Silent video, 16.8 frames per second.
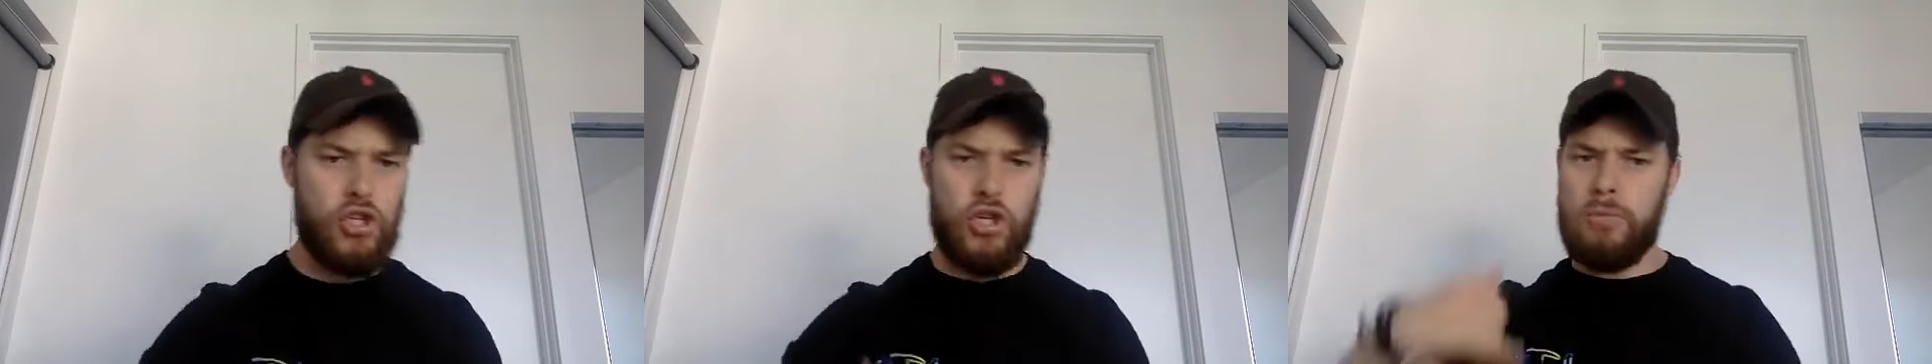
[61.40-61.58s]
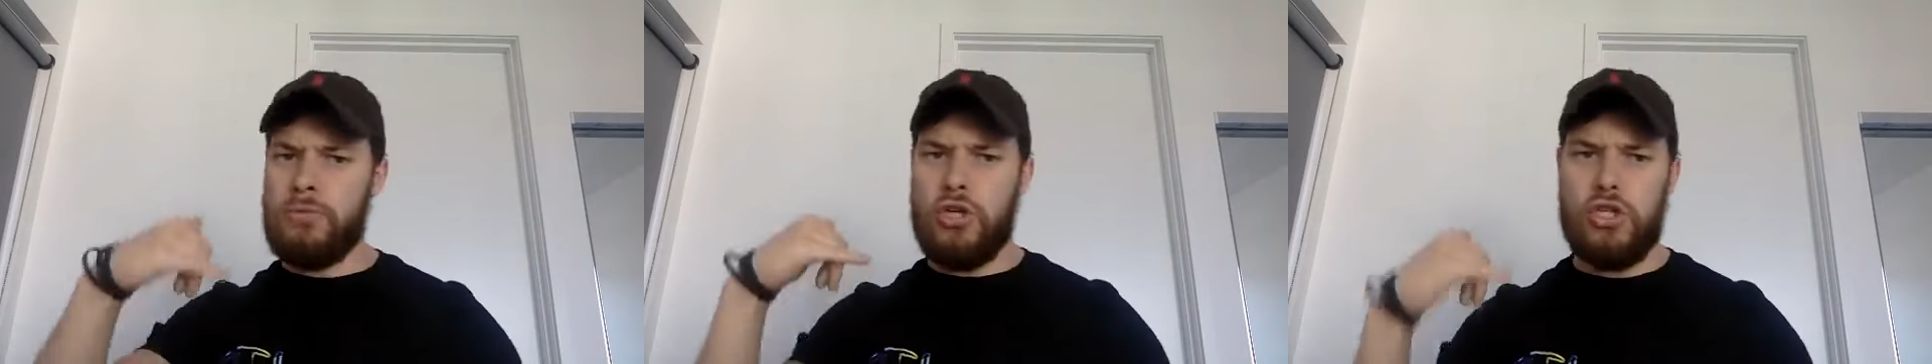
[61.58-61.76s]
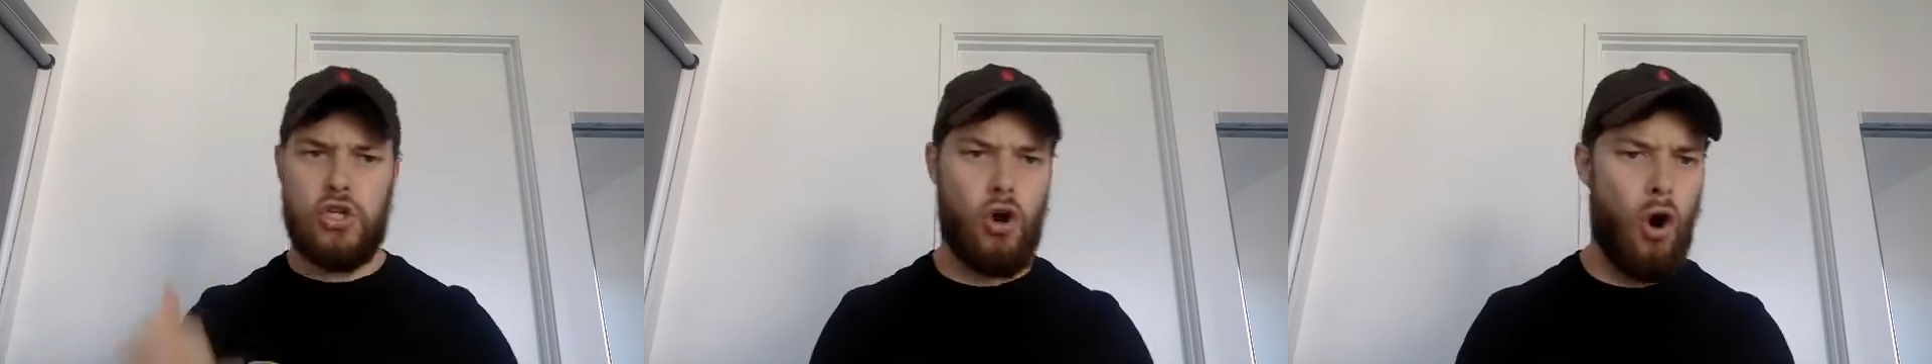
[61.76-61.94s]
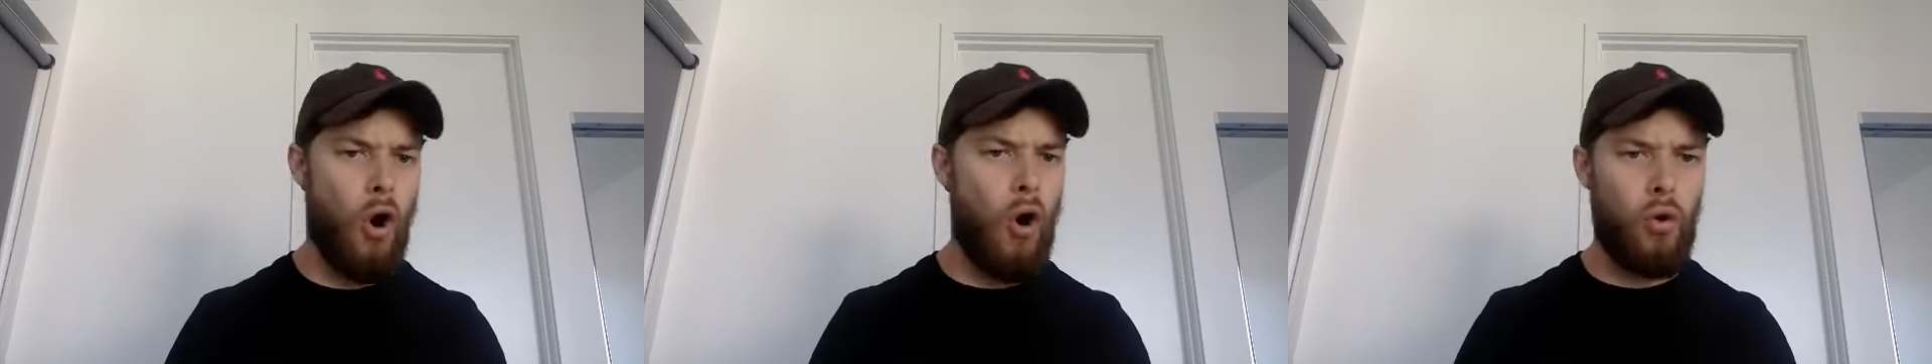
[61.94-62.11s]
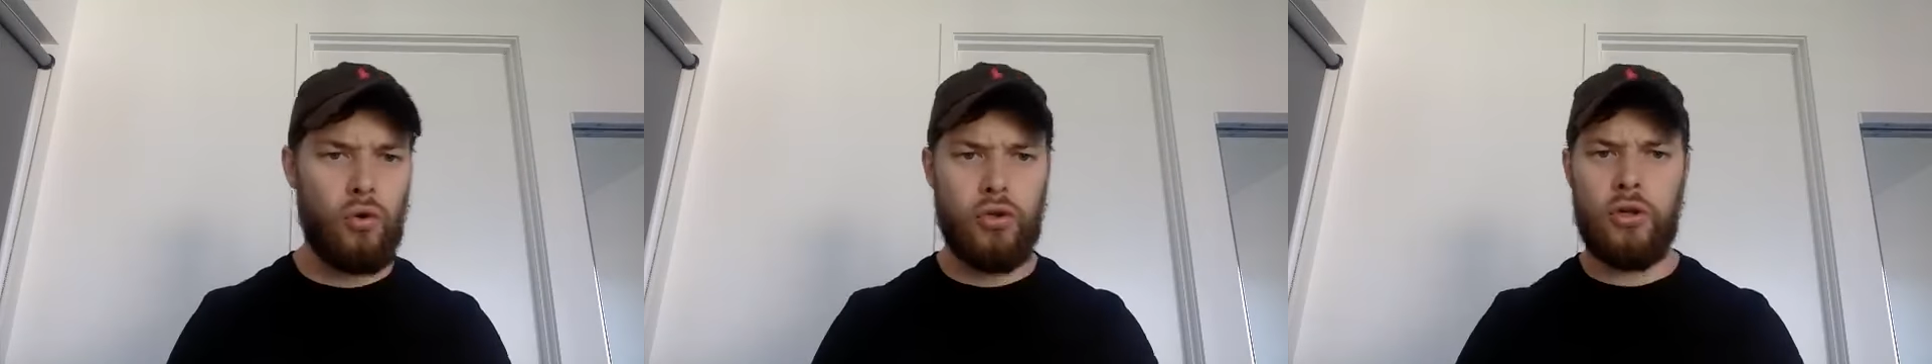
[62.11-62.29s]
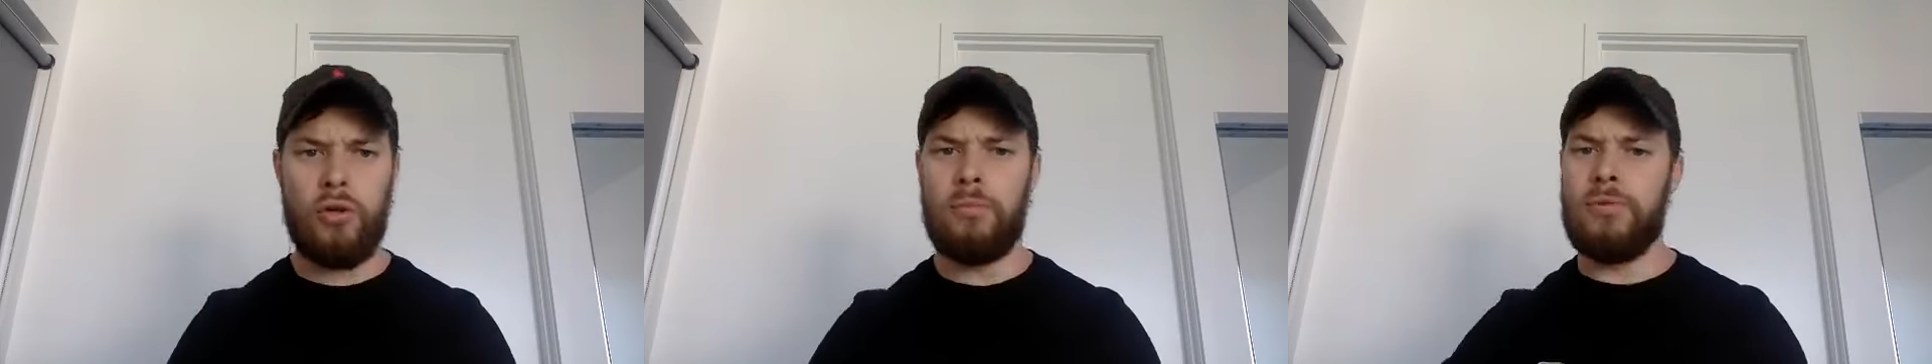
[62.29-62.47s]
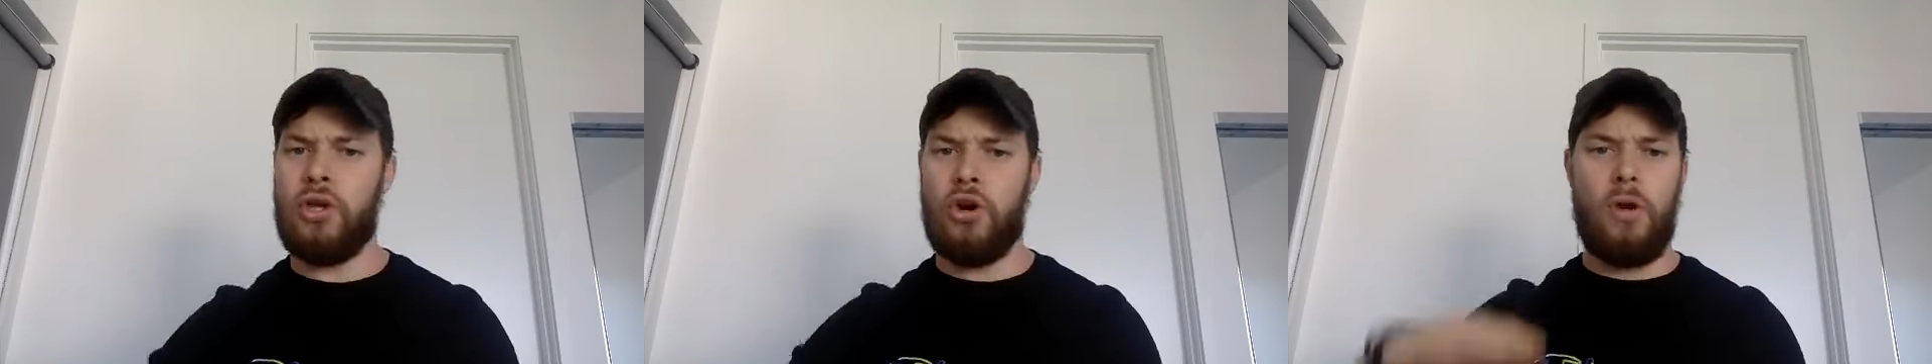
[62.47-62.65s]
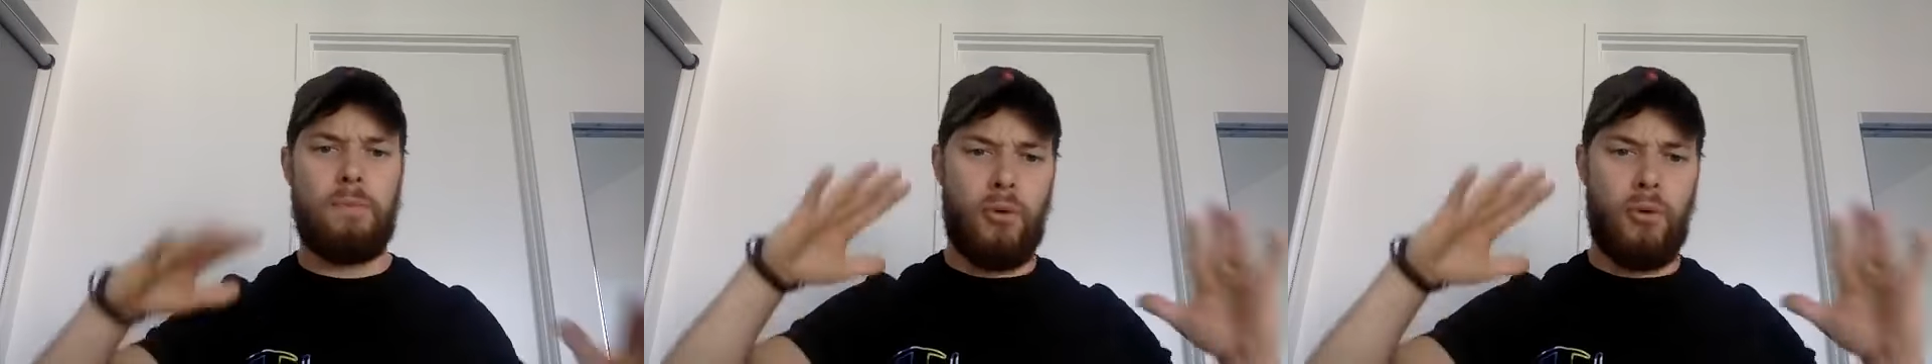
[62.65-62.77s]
them, just call them, you know,